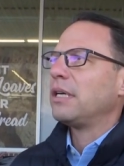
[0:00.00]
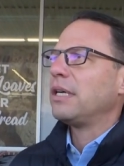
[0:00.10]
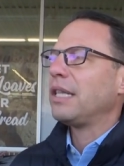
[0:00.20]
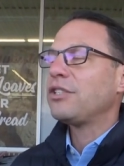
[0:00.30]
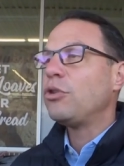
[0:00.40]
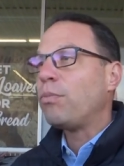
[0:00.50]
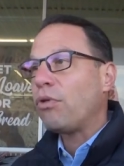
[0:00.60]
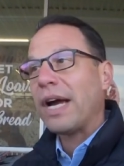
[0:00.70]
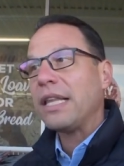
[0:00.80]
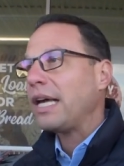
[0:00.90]
unless you
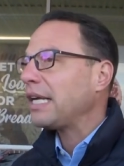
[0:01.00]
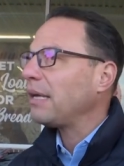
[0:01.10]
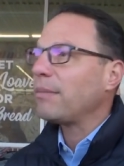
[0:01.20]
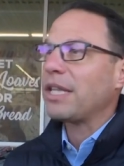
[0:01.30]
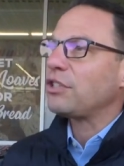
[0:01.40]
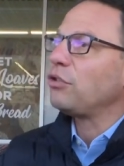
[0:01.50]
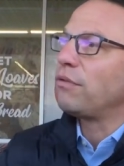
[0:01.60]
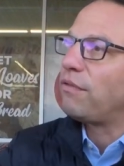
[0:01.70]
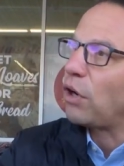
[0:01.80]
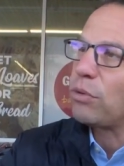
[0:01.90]
pray like him, unless you
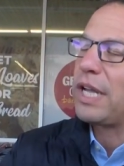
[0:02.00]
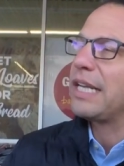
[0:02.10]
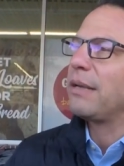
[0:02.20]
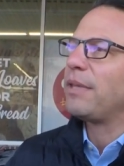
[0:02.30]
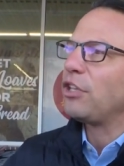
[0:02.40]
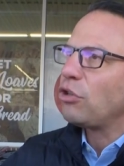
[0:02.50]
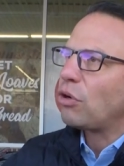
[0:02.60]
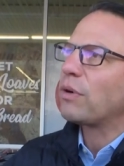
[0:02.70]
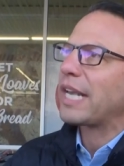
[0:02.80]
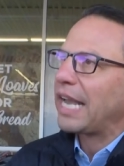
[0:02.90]
vote like him, then you
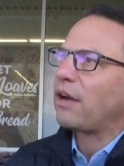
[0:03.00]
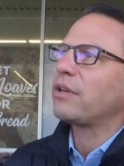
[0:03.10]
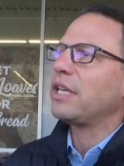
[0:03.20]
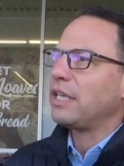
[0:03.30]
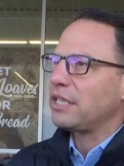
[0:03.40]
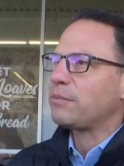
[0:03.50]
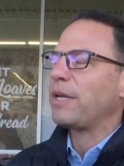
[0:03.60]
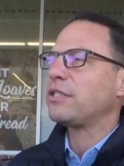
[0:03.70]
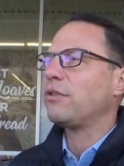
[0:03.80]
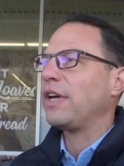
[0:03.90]
don't count in his
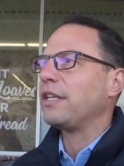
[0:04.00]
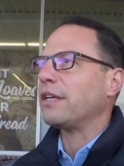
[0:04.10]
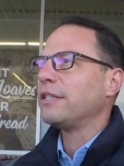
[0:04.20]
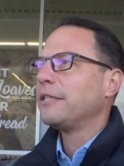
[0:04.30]
Pennsylvania.